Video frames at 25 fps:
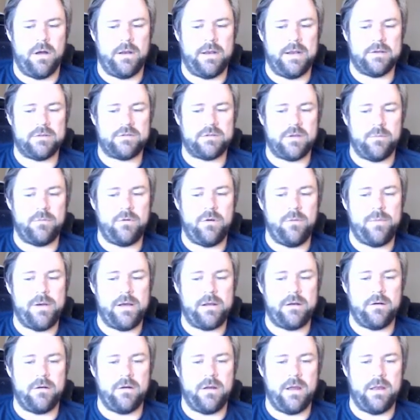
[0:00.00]
Now some do
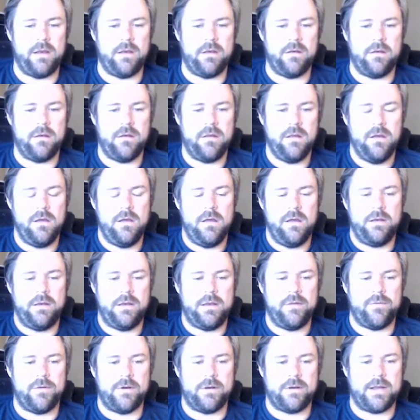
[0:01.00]
better in
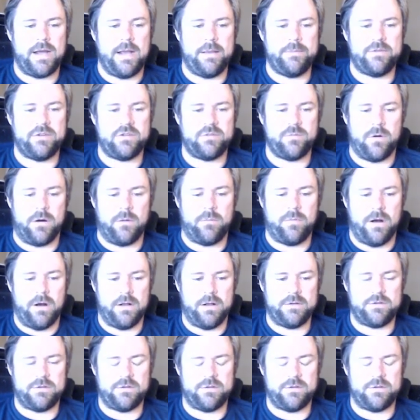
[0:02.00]
different types of smart pots.